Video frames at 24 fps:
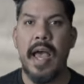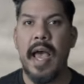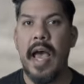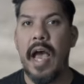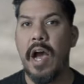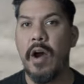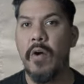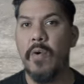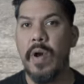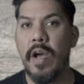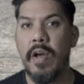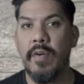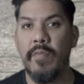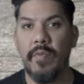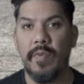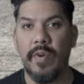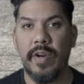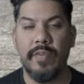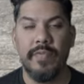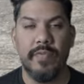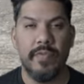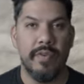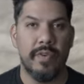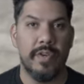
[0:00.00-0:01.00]
However,
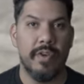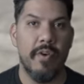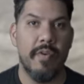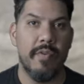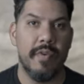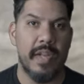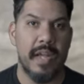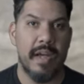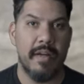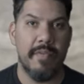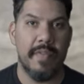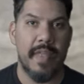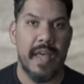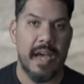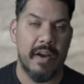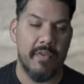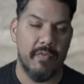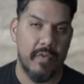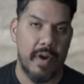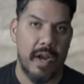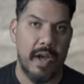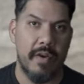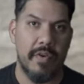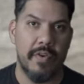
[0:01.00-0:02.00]
if you go down
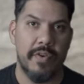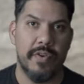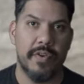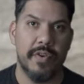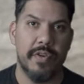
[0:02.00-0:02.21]
that route,